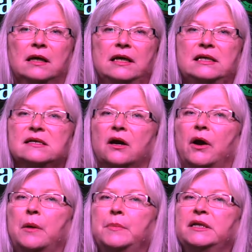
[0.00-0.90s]
is our
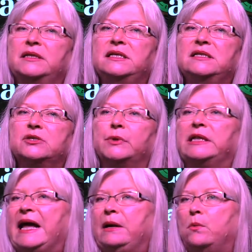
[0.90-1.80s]
ability to
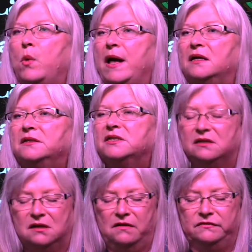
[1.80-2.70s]
relate well to
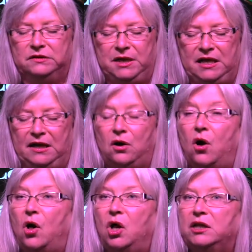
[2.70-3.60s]
government at
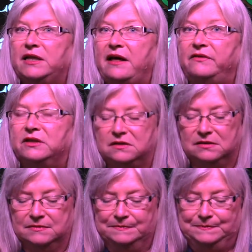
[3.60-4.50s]
all levels.